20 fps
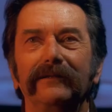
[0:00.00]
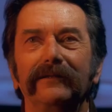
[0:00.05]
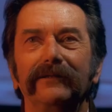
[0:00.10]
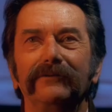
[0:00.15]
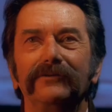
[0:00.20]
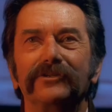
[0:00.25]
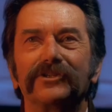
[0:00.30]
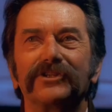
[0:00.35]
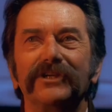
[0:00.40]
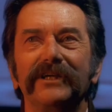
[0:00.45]

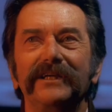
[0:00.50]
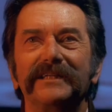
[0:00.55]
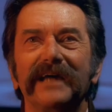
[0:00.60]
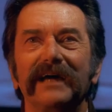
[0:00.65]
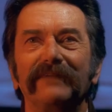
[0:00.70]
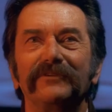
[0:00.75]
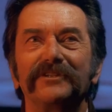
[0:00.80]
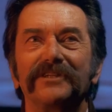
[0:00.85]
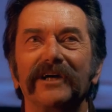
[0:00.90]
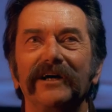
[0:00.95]
You'd see it
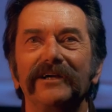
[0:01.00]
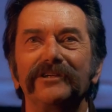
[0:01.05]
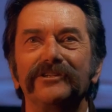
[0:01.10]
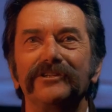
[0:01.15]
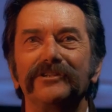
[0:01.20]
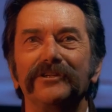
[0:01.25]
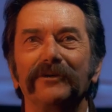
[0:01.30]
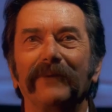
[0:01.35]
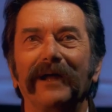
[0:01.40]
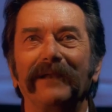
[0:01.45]
advertised
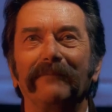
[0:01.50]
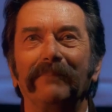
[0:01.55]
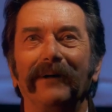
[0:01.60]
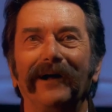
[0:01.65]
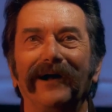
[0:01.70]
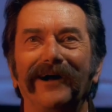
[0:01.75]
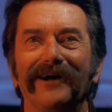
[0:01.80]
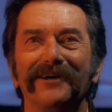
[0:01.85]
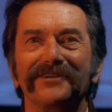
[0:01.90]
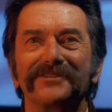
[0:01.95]
as you went
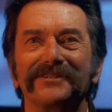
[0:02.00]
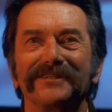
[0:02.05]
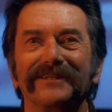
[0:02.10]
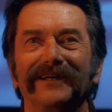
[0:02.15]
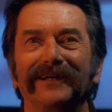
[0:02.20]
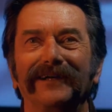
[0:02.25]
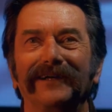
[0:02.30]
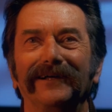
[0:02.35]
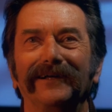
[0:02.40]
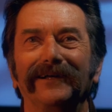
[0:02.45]
past.
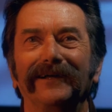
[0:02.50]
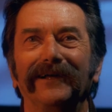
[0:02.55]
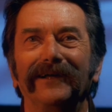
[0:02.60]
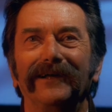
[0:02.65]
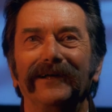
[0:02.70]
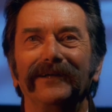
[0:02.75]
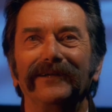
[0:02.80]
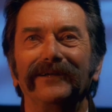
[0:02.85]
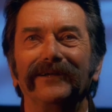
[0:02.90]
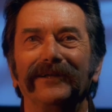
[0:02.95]

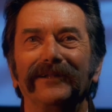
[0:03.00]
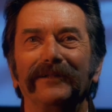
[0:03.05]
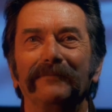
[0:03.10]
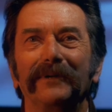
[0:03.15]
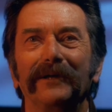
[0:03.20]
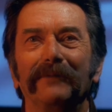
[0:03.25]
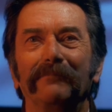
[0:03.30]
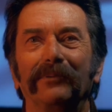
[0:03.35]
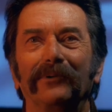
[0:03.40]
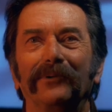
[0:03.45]
You know, there'd
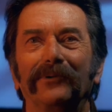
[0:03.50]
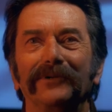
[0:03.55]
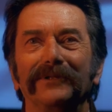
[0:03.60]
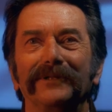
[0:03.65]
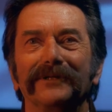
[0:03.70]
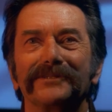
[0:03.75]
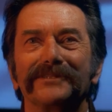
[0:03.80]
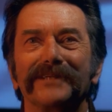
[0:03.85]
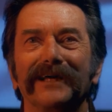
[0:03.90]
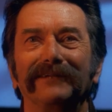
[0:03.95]
be a board
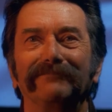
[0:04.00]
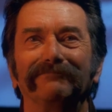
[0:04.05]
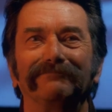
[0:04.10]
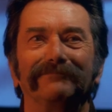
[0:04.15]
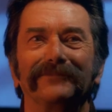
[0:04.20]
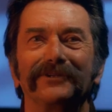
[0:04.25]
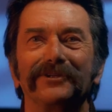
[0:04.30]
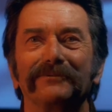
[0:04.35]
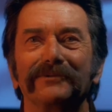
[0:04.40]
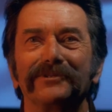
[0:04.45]
that said,
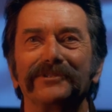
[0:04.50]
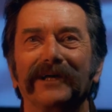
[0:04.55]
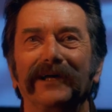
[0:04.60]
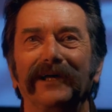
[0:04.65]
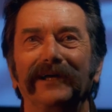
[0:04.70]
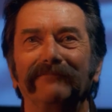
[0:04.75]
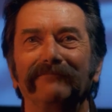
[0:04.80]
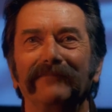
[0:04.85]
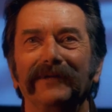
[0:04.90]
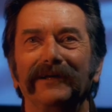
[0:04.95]
shall we
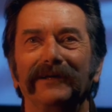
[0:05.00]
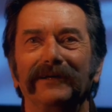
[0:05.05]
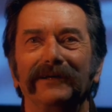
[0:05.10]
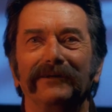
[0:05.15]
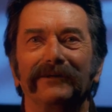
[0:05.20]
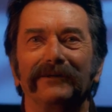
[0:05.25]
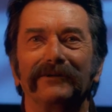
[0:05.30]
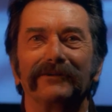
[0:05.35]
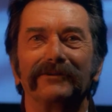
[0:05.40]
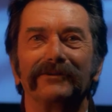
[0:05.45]
say,
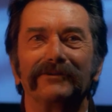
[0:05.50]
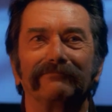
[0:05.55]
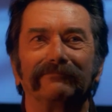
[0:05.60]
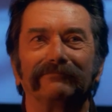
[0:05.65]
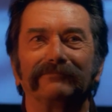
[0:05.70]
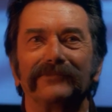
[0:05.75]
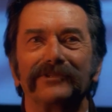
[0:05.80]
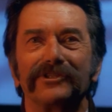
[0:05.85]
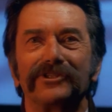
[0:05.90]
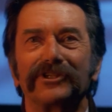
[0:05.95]

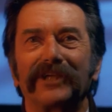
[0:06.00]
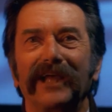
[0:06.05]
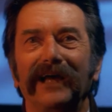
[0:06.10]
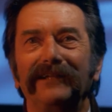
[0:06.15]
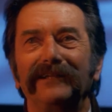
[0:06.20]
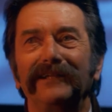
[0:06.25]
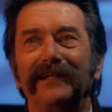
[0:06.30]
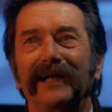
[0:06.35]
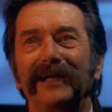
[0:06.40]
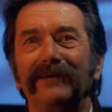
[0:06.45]

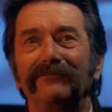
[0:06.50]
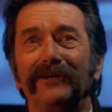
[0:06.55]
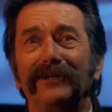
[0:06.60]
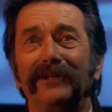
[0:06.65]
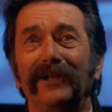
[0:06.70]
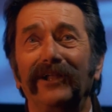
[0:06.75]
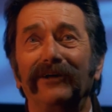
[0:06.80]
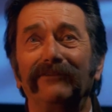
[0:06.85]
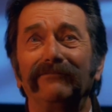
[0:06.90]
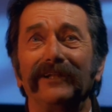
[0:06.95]
Scandinavian
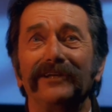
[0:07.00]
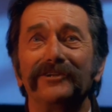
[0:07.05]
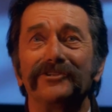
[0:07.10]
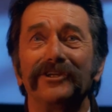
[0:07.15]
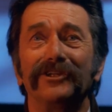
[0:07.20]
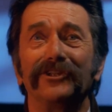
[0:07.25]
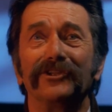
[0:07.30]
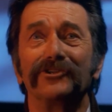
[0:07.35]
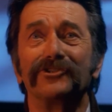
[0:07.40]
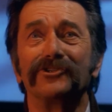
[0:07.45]
lovelies
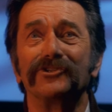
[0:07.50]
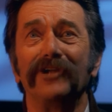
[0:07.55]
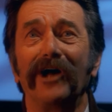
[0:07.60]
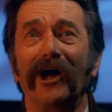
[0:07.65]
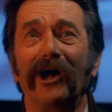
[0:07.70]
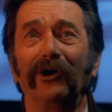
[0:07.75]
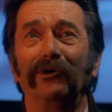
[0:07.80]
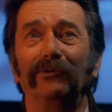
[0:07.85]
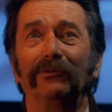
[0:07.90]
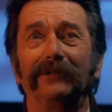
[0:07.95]
in the
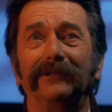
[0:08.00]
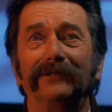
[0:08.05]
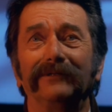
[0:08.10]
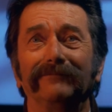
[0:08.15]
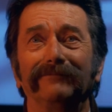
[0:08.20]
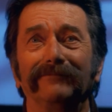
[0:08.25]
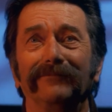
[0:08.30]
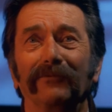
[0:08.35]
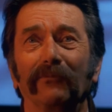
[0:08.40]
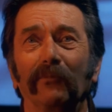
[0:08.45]
snow
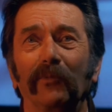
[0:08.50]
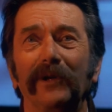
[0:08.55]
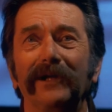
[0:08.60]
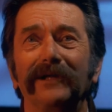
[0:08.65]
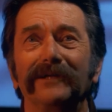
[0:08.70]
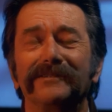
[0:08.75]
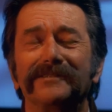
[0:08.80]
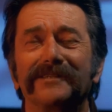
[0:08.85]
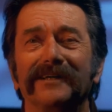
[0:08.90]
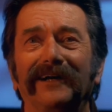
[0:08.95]
and
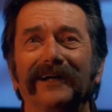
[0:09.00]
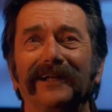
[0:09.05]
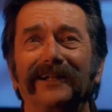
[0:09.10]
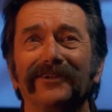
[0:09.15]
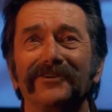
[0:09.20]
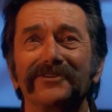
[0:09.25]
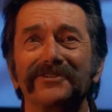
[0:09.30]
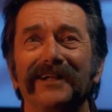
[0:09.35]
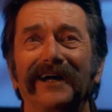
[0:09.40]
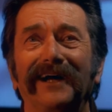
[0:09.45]
weird
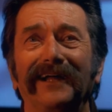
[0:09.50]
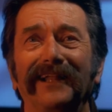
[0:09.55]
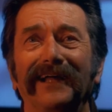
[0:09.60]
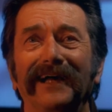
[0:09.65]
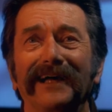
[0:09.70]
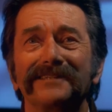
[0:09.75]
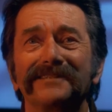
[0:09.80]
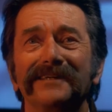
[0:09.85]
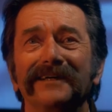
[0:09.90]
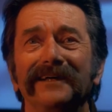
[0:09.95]
titles like that.